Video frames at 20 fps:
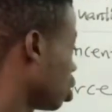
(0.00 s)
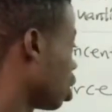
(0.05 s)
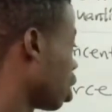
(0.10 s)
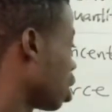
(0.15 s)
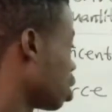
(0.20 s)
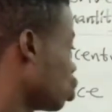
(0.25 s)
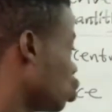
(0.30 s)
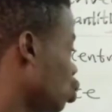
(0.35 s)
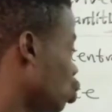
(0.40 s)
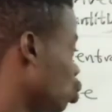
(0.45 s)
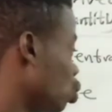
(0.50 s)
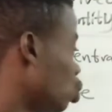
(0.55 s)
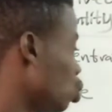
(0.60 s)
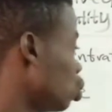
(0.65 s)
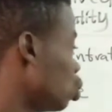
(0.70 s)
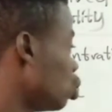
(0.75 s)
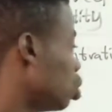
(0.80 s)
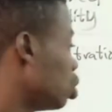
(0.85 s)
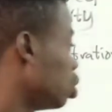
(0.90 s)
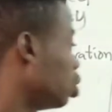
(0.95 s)
that is
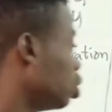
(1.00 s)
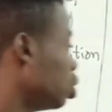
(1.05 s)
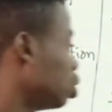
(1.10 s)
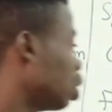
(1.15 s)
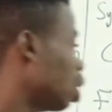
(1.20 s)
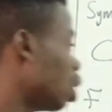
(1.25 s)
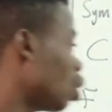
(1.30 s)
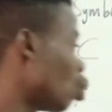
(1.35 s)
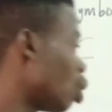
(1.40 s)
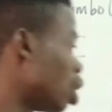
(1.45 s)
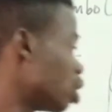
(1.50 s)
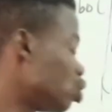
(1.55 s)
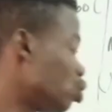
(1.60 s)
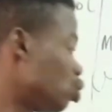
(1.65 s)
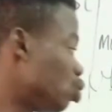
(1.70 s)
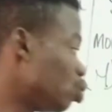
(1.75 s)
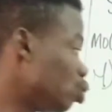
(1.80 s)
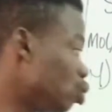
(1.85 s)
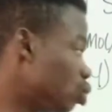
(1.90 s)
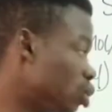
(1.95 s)
Joule, and 1
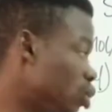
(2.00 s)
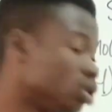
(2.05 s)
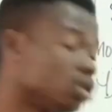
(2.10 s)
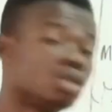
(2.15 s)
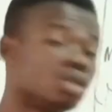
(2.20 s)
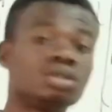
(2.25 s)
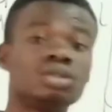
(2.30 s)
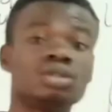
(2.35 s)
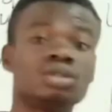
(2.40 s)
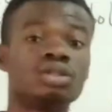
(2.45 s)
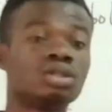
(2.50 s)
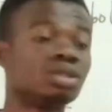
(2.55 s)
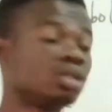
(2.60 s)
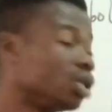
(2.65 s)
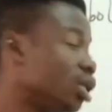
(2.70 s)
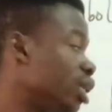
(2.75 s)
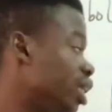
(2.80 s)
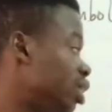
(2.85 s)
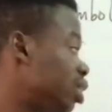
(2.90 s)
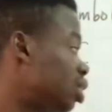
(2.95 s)

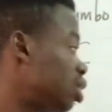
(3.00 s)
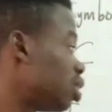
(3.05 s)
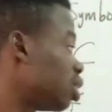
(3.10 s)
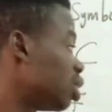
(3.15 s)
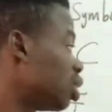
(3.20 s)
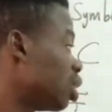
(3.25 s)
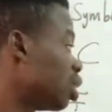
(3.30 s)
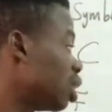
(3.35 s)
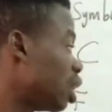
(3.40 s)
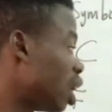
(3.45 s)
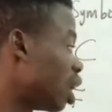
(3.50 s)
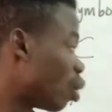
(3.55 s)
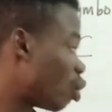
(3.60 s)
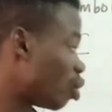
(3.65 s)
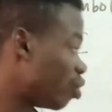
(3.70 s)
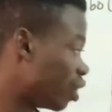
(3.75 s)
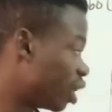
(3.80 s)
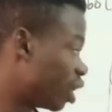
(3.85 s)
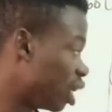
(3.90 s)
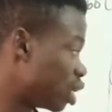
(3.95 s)
Joule is
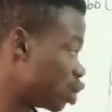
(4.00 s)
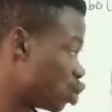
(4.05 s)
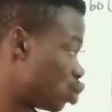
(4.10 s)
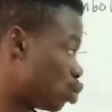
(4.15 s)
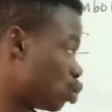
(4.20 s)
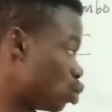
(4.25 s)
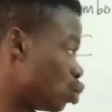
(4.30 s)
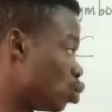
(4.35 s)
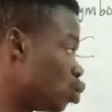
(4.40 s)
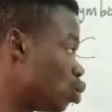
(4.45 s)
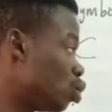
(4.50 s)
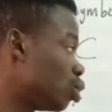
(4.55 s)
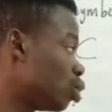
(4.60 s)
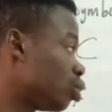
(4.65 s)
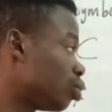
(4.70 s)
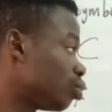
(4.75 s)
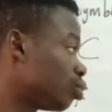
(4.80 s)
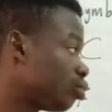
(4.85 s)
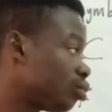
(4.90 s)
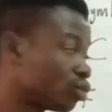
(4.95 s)
equivalent to,
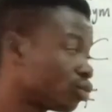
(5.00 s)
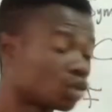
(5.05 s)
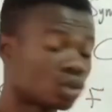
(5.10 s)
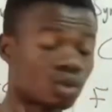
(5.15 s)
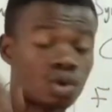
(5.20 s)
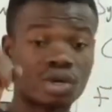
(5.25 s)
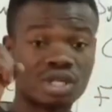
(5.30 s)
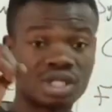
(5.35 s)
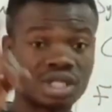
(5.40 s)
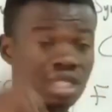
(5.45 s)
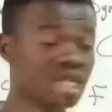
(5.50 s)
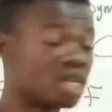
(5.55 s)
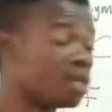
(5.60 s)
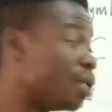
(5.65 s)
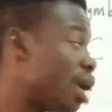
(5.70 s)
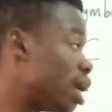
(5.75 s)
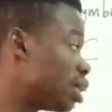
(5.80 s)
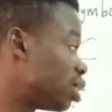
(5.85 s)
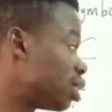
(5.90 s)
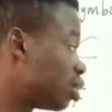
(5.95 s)
or is the
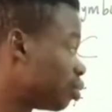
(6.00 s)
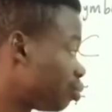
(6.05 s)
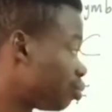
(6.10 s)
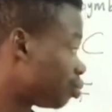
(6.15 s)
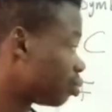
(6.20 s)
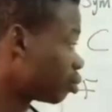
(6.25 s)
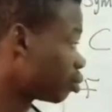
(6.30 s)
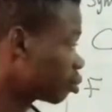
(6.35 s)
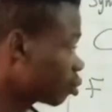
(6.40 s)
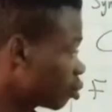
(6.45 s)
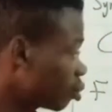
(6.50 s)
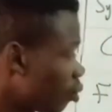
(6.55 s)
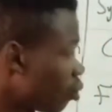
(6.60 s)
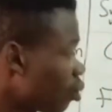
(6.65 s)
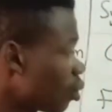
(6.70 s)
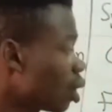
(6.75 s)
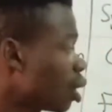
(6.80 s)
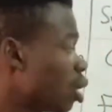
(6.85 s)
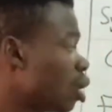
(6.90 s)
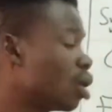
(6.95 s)
same as
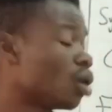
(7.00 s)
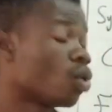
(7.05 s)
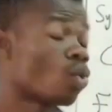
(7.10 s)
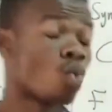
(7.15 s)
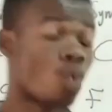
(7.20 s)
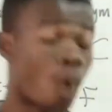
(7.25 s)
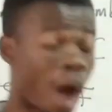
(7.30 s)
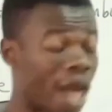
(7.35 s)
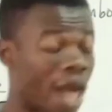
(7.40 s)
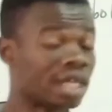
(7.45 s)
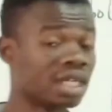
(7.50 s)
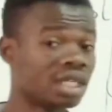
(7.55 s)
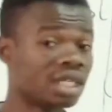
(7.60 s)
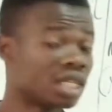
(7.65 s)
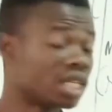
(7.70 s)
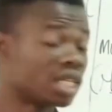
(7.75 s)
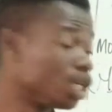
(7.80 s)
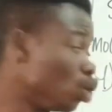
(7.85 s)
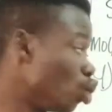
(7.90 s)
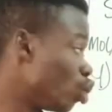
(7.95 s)

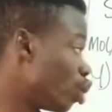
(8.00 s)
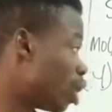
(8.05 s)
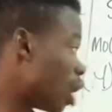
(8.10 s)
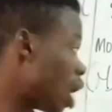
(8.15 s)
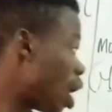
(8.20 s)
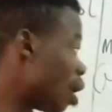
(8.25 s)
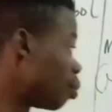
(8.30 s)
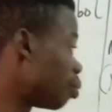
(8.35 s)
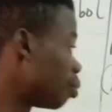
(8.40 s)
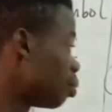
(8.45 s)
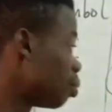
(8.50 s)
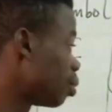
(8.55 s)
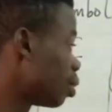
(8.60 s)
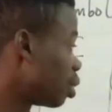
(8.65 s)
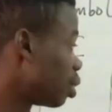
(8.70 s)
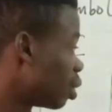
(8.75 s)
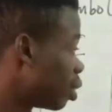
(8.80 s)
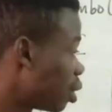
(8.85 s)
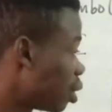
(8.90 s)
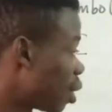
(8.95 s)
1 kilogram
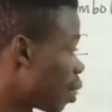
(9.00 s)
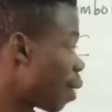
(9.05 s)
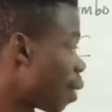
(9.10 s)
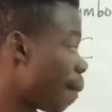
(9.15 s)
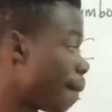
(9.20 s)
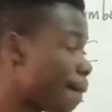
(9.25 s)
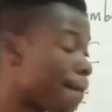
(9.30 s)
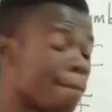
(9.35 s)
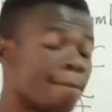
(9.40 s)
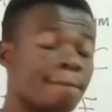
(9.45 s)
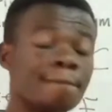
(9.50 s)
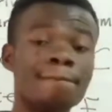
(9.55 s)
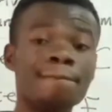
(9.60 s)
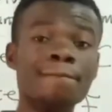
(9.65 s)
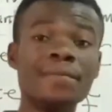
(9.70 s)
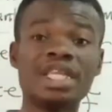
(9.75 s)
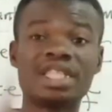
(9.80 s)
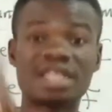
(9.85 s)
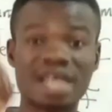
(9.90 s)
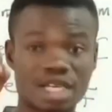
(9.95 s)

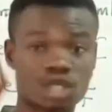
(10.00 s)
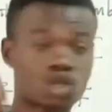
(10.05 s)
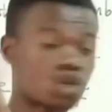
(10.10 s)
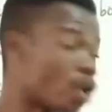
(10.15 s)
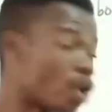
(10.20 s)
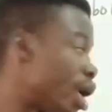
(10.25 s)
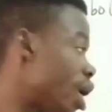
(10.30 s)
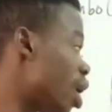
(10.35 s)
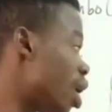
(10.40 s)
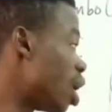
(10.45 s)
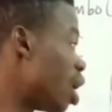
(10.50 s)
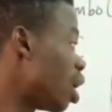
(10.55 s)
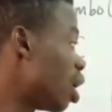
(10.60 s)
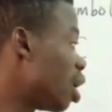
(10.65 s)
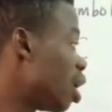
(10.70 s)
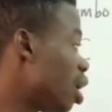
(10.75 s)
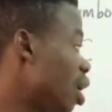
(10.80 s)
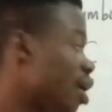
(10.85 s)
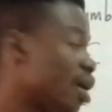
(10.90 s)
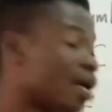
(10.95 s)
meter
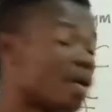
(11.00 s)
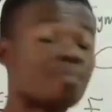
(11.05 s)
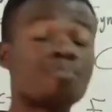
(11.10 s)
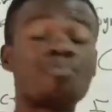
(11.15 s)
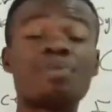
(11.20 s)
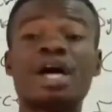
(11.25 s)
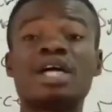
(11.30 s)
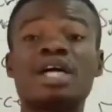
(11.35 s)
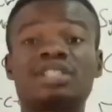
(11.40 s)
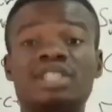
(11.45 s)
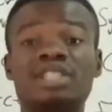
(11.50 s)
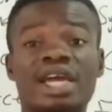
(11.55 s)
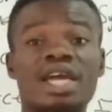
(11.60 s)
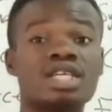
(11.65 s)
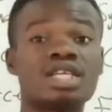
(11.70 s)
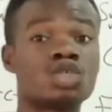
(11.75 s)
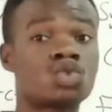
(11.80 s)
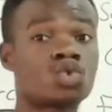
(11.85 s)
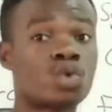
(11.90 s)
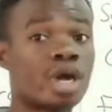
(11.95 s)
square per
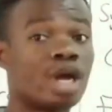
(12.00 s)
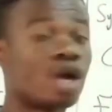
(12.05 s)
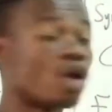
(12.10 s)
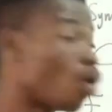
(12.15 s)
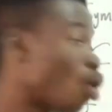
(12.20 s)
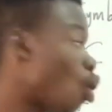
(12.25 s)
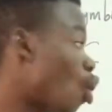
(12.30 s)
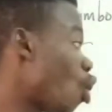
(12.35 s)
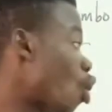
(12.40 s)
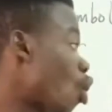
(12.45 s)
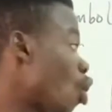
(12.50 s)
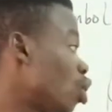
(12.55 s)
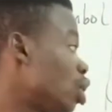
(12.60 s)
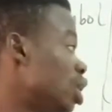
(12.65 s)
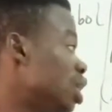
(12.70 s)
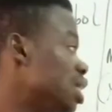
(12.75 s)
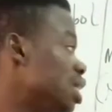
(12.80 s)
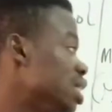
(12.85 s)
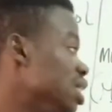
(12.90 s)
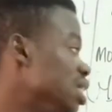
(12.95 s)
second square,
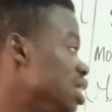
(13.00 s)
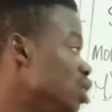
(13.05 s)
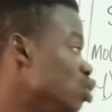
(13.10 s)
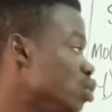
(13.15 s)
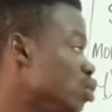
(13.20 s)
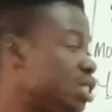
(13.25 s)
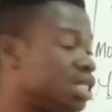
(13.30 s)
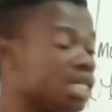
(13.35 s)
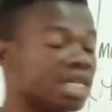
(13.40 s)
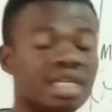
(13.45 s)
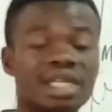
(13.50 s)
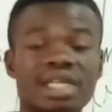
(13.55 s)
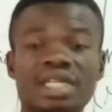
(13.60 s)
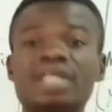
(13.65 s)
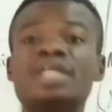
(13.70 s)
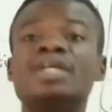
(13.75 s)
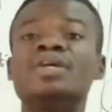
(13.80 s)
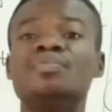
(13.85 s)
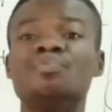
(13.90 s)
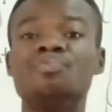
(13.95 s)
or Newton
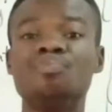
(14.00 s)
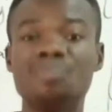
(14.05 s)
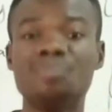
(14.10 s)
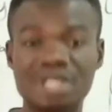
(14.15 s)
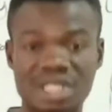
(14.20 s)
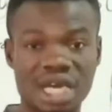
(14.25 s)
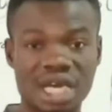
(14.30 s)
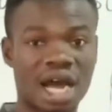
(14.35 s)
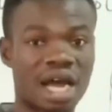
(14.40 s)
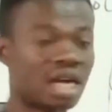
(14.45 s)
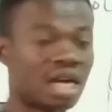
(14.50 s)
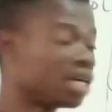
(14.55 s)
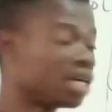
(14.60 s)
meter.